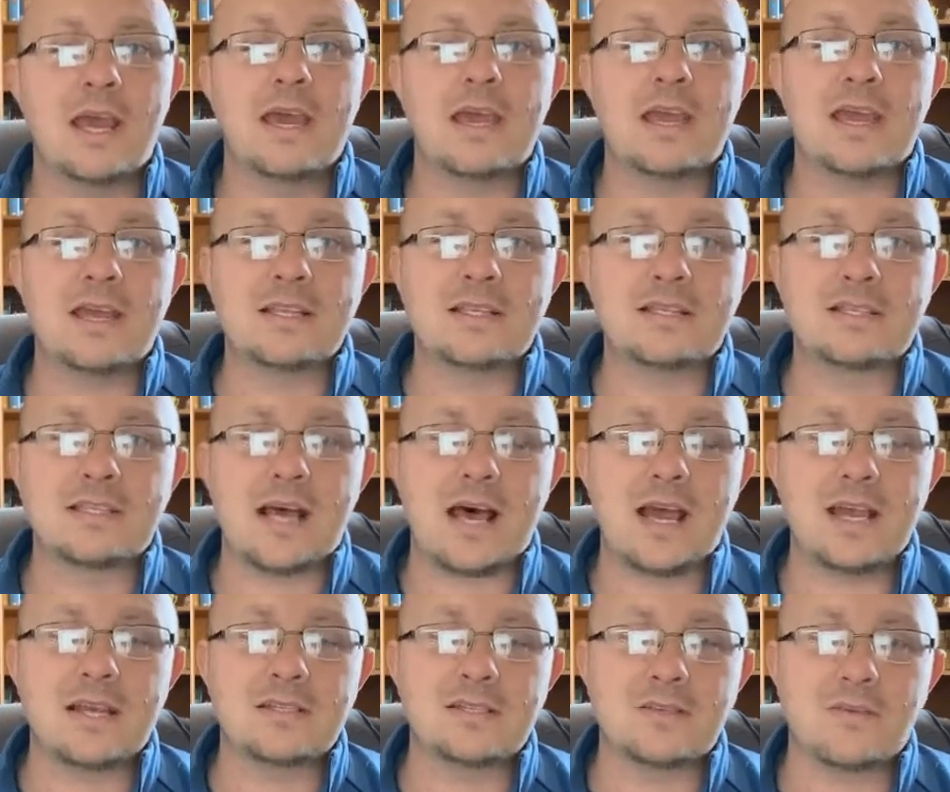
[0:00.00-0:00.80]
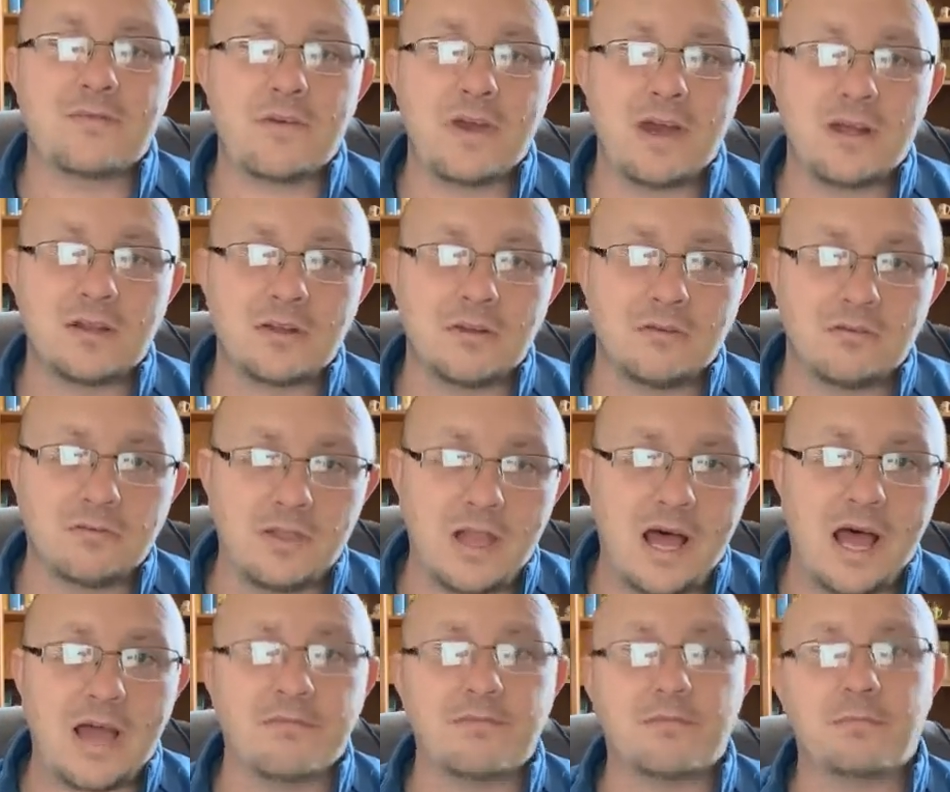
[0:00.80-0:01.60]
Insight is a fountain of
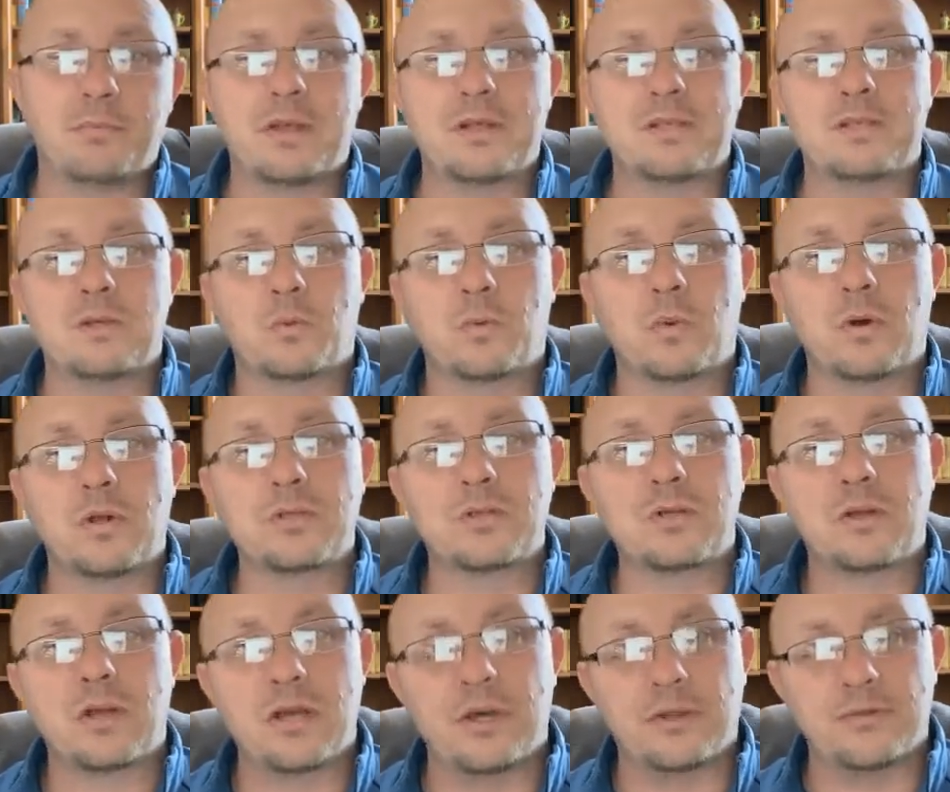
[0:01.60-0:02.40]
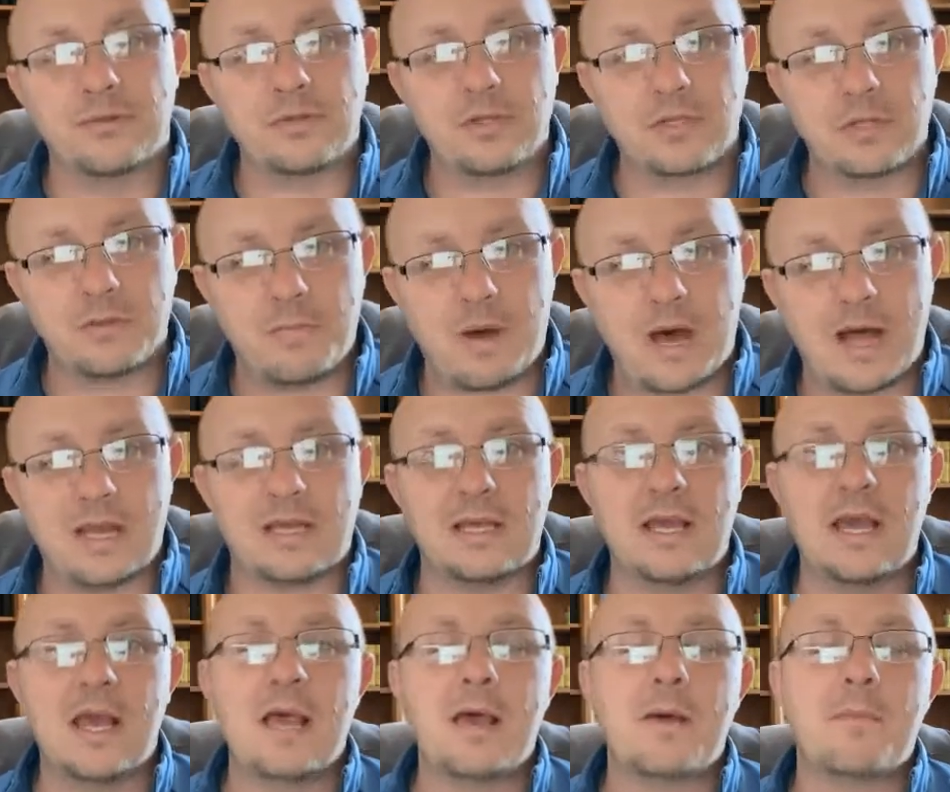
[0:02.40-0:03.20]
life. Pleasant words are health to the body.